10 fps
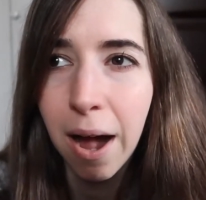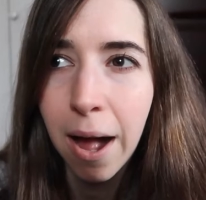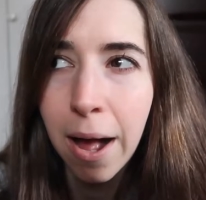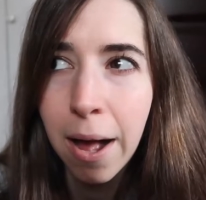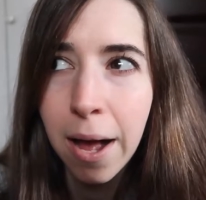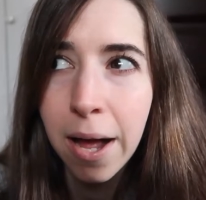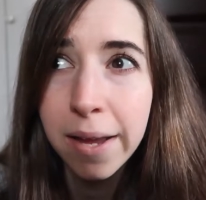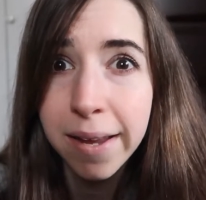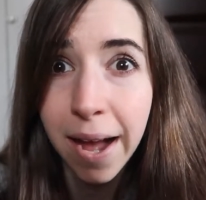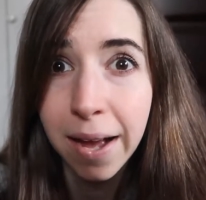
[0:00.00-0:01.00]

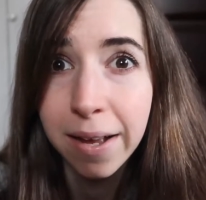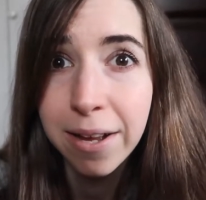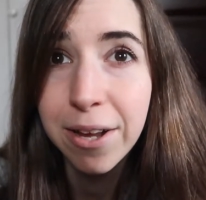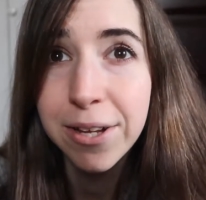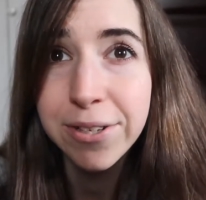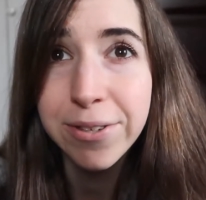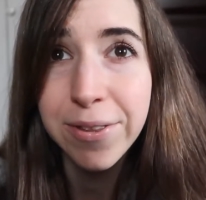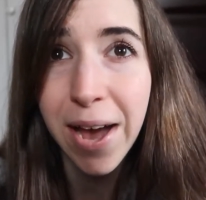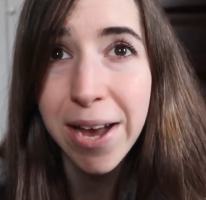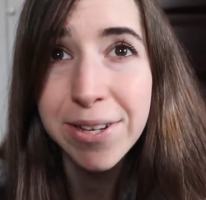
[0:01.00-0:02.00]
Yeah,
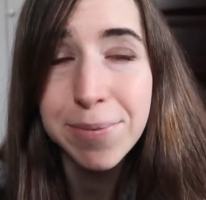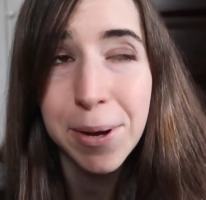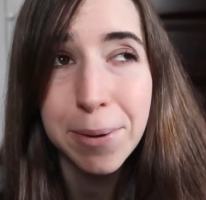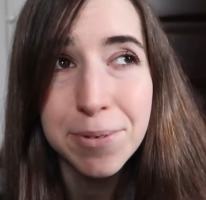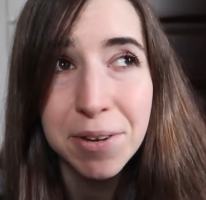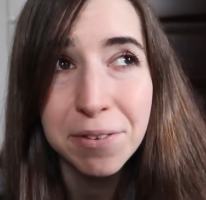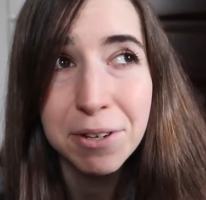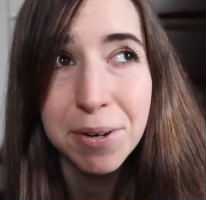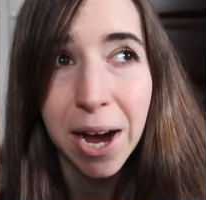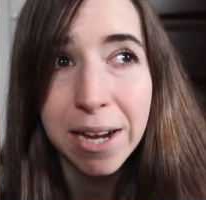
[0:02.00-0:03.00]
so that is my update for
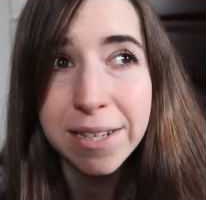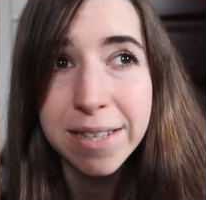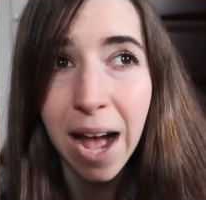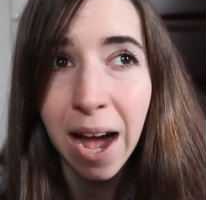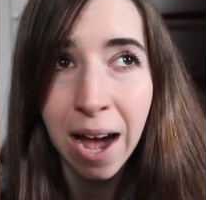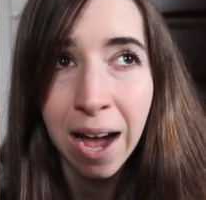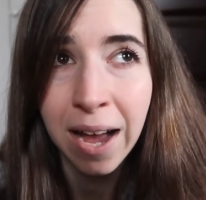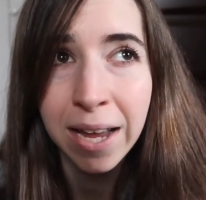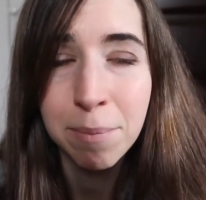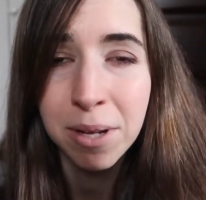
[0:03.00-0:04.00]
you guys.
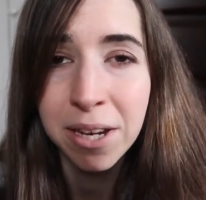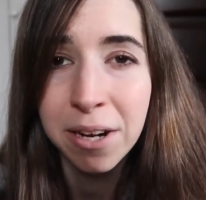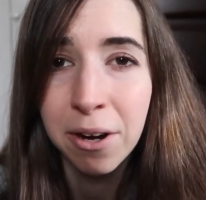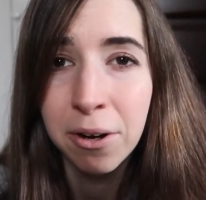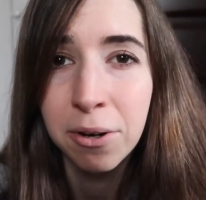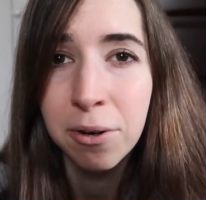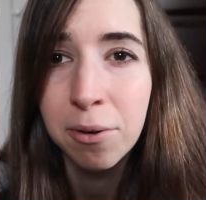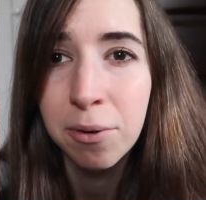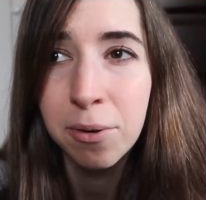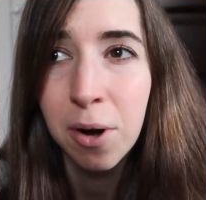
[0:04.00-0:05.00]
I am gonna
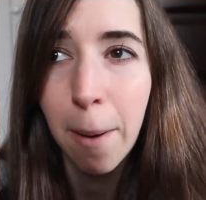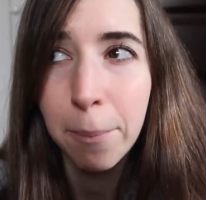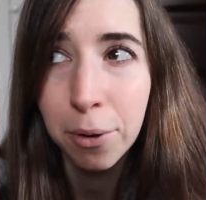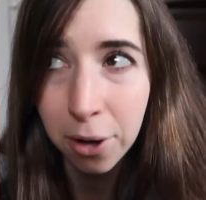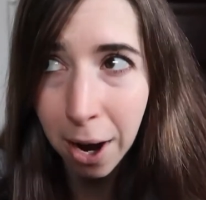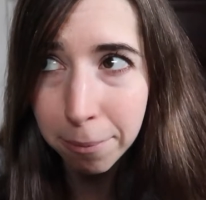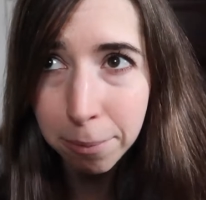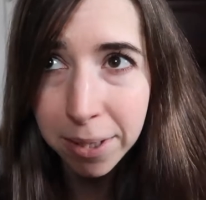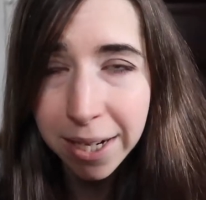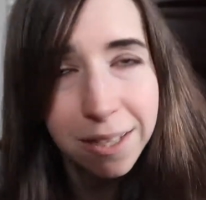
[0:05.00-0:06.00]
go
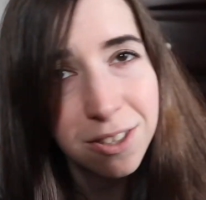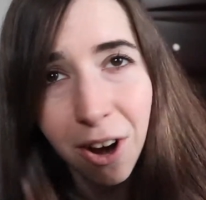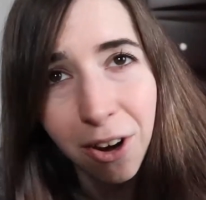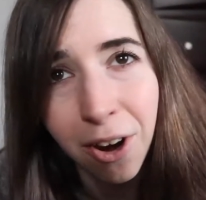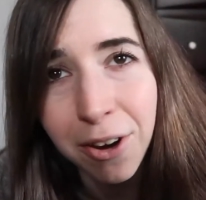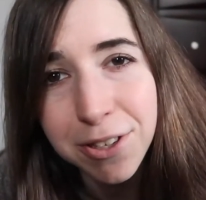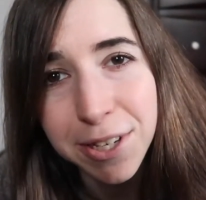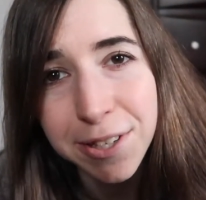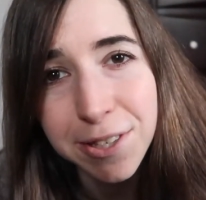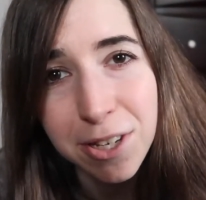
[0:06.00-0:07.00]
probably get started on
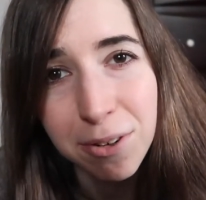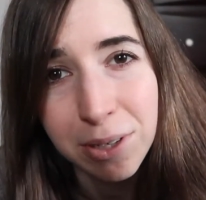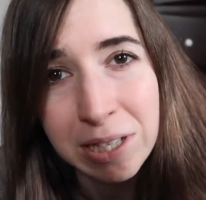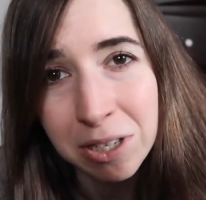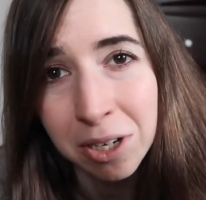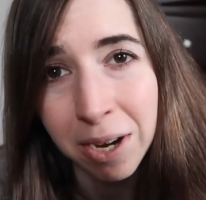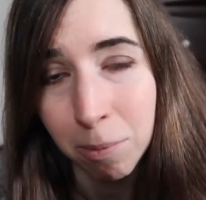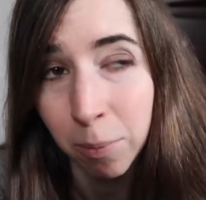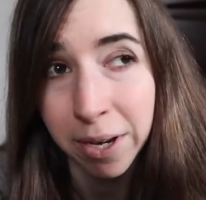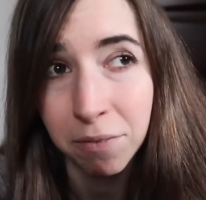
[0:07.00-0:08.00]
Us Against You, considering
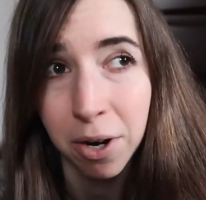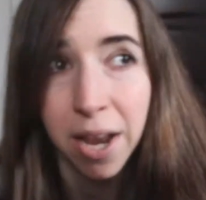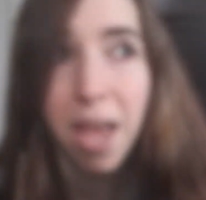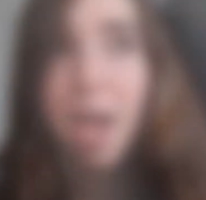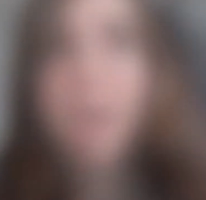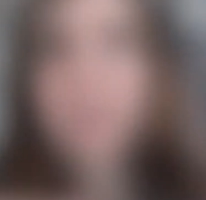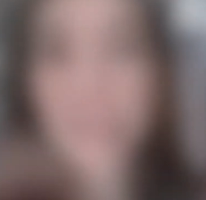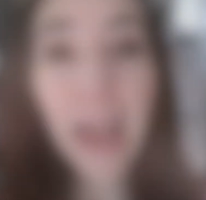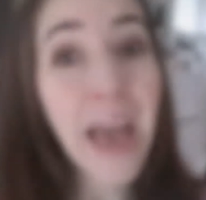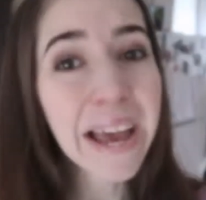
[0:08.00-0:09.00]
I've been waiting for it. I
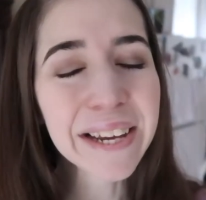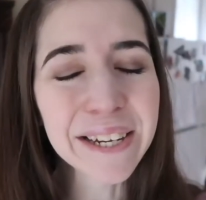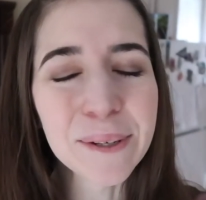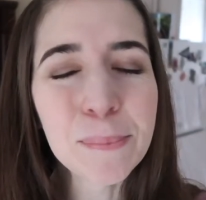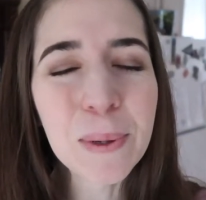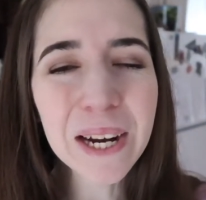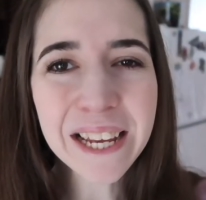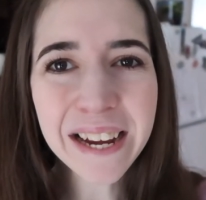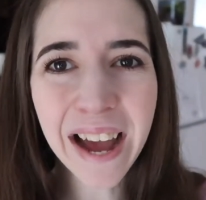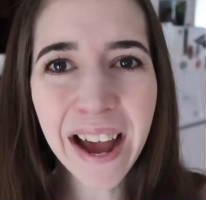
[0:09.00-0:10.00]
gotta take... Good
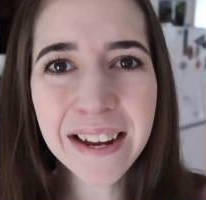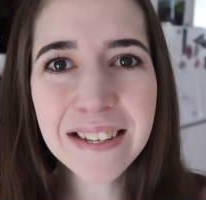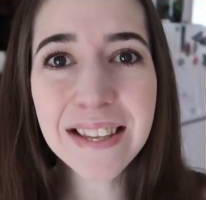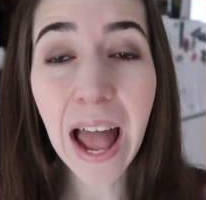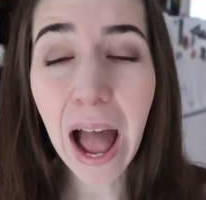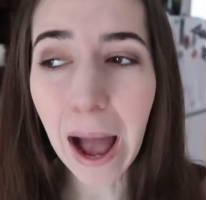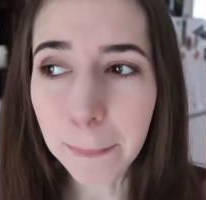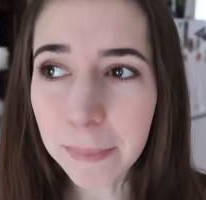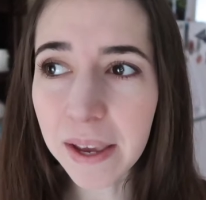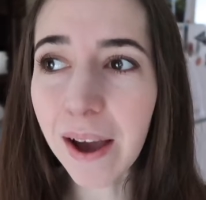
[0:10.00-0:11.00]
morning, guys.
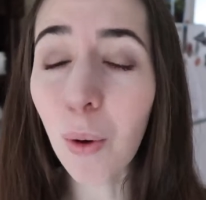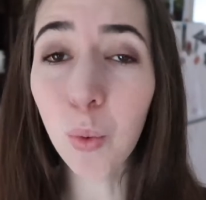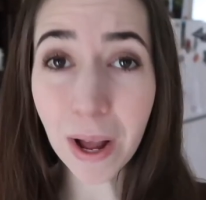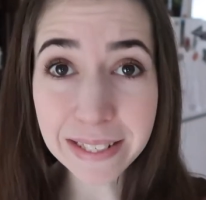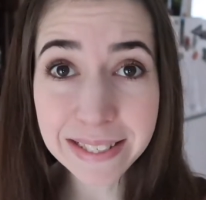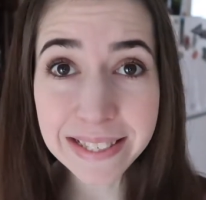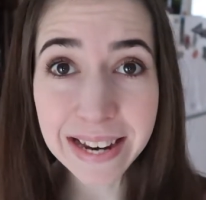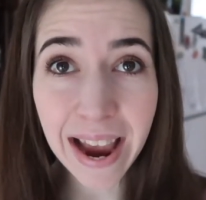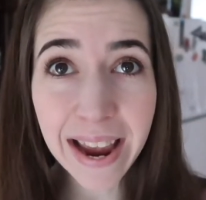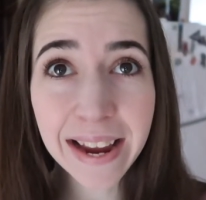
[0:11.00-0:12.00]
Happy
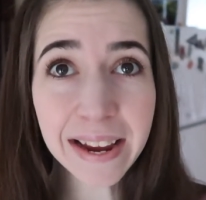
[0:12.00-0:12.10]
Wednesday.